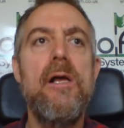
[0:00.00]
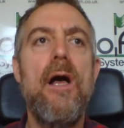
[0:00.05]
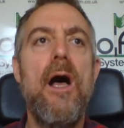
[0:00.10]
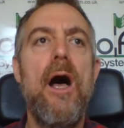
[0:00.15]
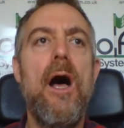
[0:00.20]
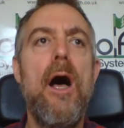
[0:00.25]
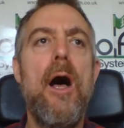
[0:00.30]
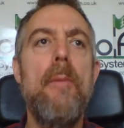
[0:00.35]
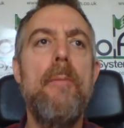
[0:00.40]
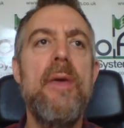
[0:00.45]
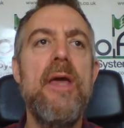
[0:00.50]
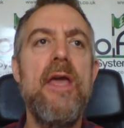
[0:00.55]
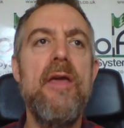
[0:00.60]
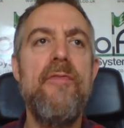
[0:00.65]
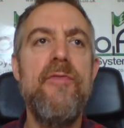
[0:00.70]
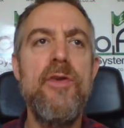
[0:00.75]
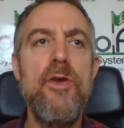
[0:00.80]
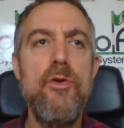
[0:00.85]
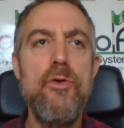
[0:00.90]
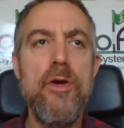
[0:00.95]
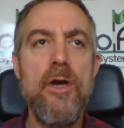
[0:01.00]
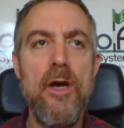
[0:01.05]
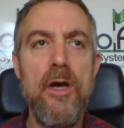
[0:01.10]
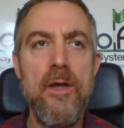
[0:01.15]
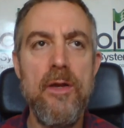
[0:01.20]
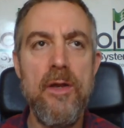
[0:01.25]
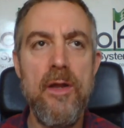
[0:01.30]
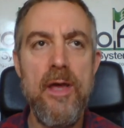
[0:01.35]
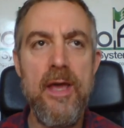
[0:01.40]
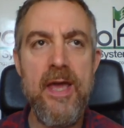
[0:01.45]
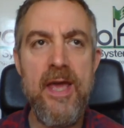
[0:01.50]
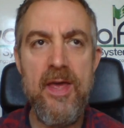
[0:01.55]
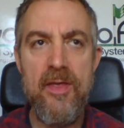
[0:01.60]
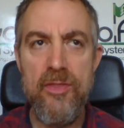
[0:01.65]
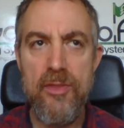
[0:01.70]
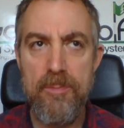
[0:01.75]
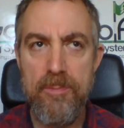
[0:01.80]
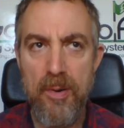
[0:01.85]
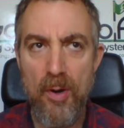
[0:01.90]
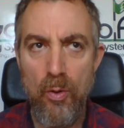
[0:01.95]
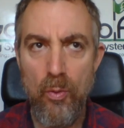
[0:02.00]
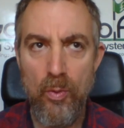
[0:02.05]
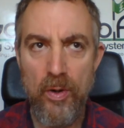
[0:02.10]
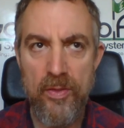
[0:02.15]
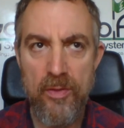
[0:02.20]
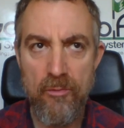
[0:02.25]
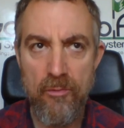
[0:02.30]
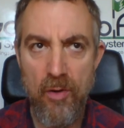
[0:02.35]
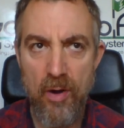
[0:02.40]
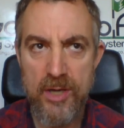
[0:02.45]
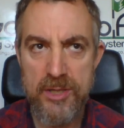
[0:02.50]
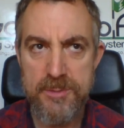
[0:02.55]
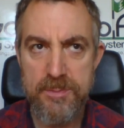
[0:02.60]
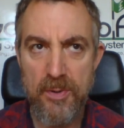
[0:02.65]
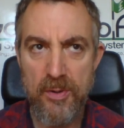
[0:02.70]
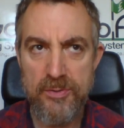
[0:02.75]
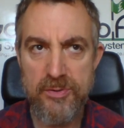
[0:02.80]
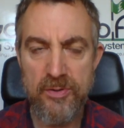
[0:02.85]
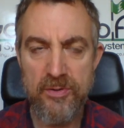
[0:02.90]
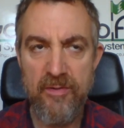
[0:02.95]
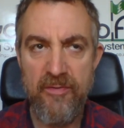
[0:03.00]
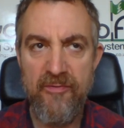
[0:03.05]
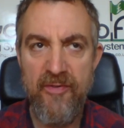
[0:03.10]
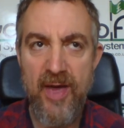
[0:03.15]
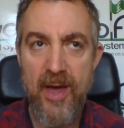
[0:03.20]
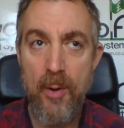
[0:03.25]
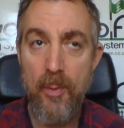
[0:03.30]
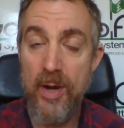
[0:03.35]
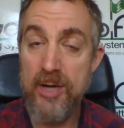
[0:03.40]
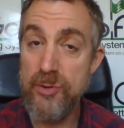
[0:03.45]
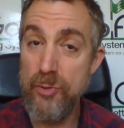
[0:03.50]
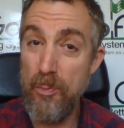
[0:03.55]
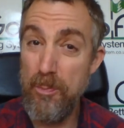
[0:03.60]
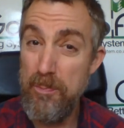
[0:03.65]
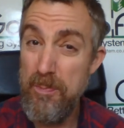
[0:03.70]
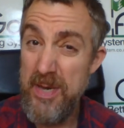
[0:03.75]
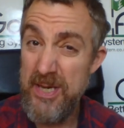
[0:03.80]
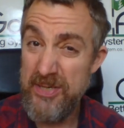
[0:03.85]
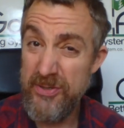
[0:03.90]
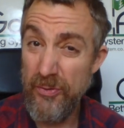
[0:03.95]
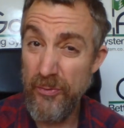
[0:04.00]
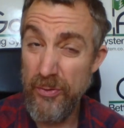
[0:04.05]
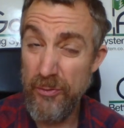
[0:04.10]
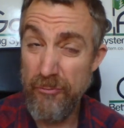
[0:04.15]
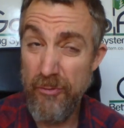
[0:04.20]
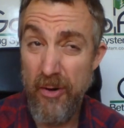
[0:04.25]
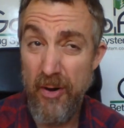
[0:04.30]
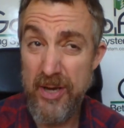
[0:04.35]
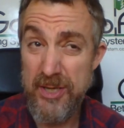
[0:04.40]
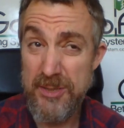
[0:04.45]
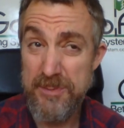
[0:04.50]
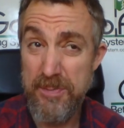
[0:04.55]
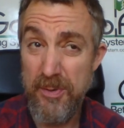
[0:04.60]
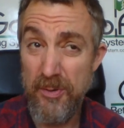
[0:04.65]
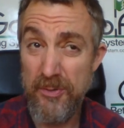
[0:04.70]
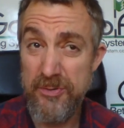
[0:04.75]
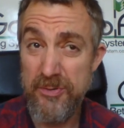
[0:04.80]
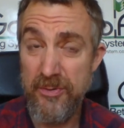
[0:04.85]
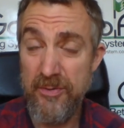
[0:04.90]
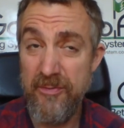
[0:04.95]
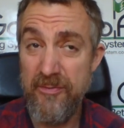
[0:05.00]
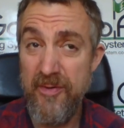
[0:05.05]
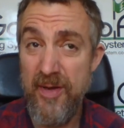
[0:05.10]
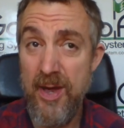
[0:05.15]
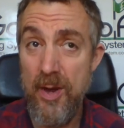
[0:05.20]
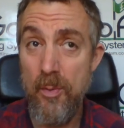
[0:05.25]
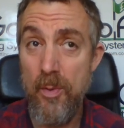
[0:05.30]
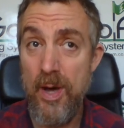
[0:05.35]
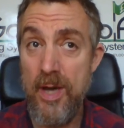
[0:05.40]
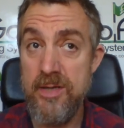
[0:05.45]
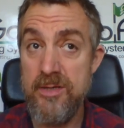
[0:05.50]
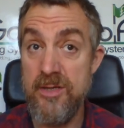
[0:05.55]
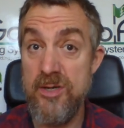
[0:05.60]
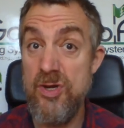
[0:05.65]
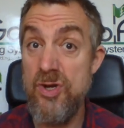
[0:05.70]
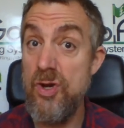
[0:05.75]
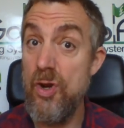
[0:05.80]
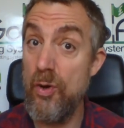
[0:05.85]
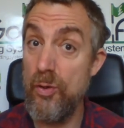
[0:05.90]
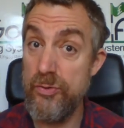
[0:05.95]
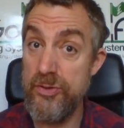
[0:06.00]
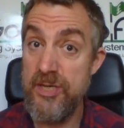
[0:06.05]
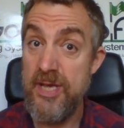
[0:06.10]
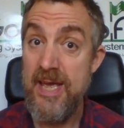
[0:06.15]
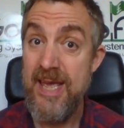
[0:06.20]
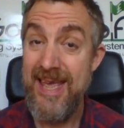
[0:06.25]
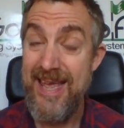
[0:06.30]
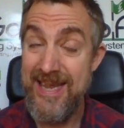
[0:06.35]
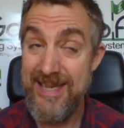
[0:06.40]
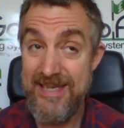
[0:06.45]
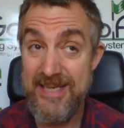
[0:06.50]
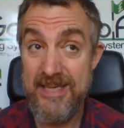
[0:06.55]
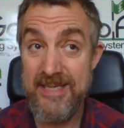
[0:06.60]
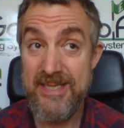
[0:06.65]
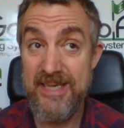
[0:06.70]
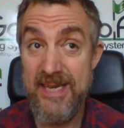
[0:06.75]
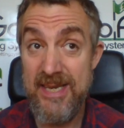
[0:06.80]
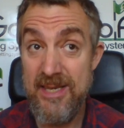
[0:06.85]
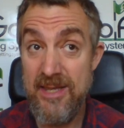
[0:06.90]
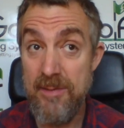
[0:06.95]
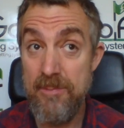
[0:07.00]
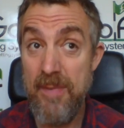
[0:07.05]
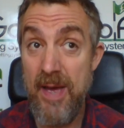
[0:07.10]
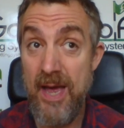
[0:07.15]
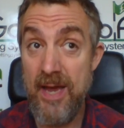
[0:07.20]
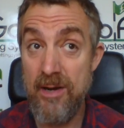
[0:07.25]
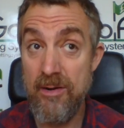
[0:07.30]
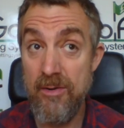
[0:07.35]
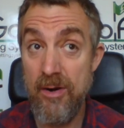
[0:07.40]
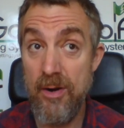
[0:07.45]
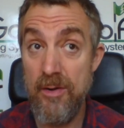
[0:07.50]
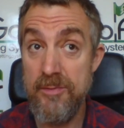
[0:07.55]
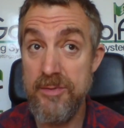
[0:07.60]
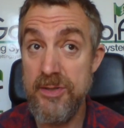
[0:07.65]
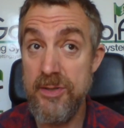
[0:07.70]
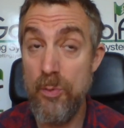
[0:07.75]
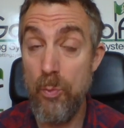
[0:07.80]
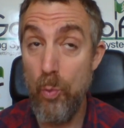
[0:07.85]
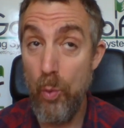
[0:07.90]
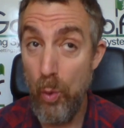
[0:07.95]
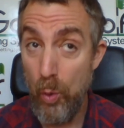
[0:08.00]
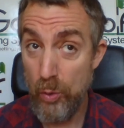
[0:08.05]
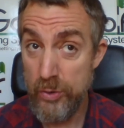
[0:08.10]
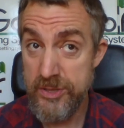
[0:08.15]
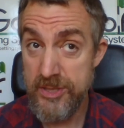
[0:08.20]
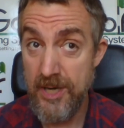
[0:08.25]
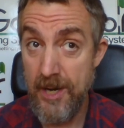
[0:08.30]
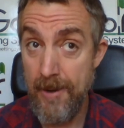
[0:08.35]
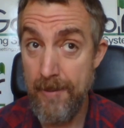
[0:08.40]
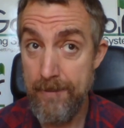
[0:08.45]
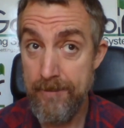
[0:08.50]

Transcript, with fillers: um, if you can hit the ball in the right spots on the fairways or miss on the right spots on the fairways and not hit it in the mangroves and the water,